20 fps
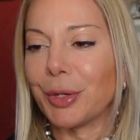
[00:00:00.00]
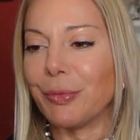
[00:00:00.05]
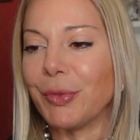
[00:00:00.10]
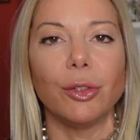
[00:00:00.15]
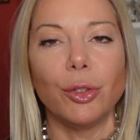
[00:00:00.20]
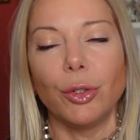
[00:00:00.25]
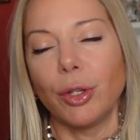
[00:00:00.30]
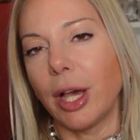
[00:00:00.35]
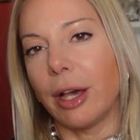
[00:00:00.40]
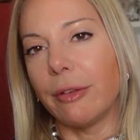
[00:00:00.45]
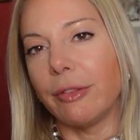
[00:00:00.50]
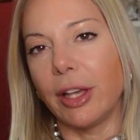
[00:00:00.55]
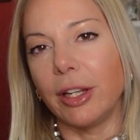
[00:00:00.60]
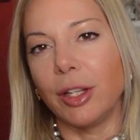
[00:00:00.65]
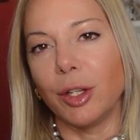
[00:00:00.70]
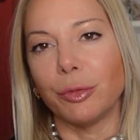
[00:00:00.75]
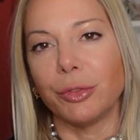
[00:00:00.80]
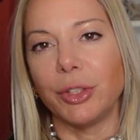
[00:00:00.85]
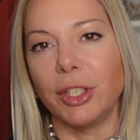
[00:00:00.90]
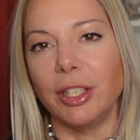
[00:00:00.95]
Do you have
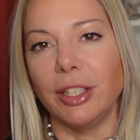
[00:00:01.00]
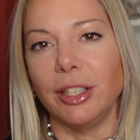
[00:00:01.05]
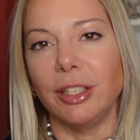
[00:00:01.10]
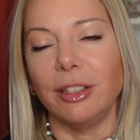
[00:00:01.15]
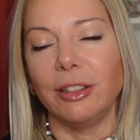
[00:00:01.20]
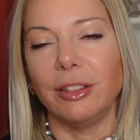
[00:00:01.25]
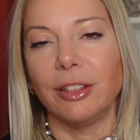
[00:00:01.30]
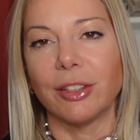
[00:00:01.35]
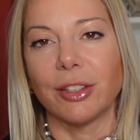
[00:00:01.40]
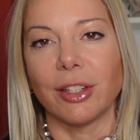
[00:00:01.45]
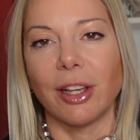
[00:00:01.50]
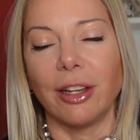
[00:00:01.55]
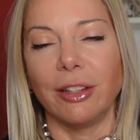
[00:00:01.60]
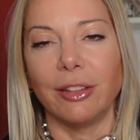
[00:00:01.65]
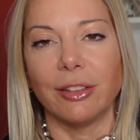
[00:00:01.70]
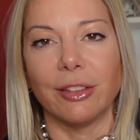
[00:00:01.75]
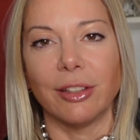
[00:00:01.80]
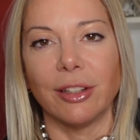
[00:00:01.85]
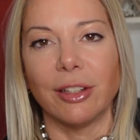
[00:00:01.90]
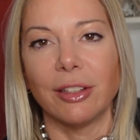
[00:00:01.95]
any of the
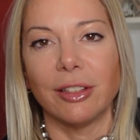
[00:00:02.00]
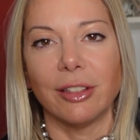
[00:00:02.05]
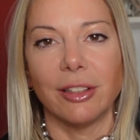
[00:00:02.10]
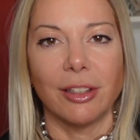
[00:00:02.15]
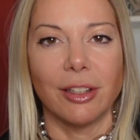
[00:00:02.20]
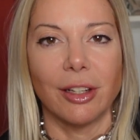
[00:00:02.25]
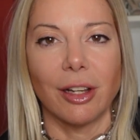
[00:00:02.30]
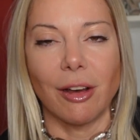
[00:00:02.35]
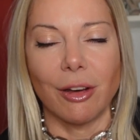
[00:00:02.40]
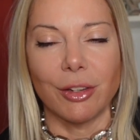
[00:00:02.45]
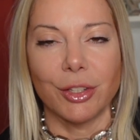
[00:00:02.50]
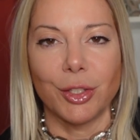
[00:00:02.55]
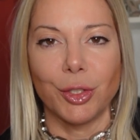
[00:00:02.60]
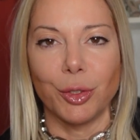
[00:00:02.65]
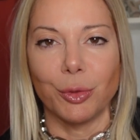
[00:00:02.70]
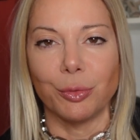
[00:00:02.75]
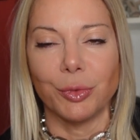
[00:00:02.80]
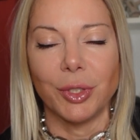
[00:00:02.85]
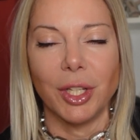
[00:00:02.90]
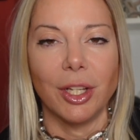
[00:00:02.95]
designer
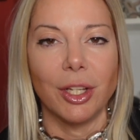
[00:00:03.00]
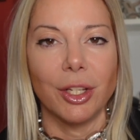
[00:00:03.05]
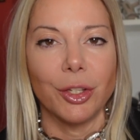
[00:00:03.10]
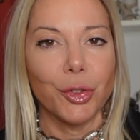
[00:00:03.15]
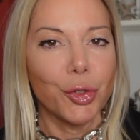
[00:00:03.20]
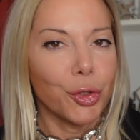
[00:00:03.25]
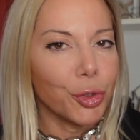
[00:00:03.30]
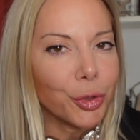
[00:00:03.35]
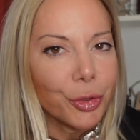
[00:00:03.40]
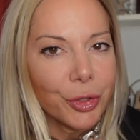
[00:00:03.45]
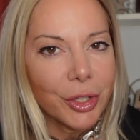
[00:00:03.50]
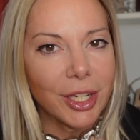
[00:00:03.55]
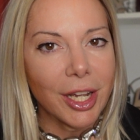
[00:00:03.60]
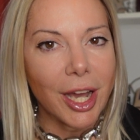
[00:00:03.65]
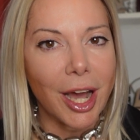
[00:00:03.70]
costume jewelry?